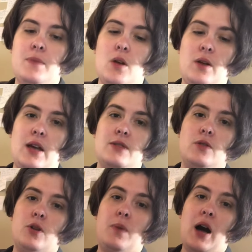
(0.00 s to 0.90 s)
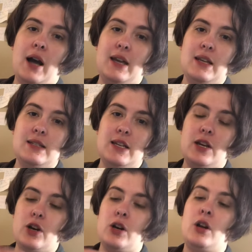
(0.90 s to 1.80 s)
Okay, so your pocket is
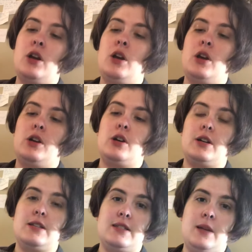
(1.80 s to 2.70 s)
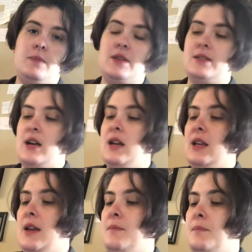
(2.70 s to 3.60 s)
here. You're going to seam this side
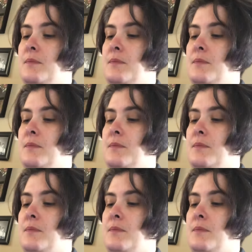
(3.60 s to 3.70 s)
again.